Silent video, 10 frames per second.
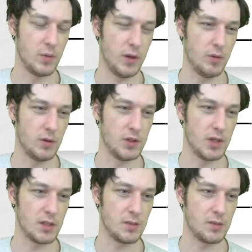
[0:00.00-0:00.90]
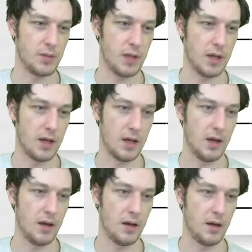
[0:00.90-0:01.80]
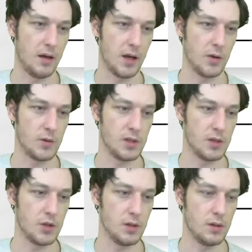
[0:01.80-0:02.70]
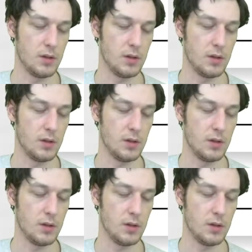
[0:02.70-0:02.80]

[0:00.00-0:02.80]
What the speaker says: we will just play an Inquisition.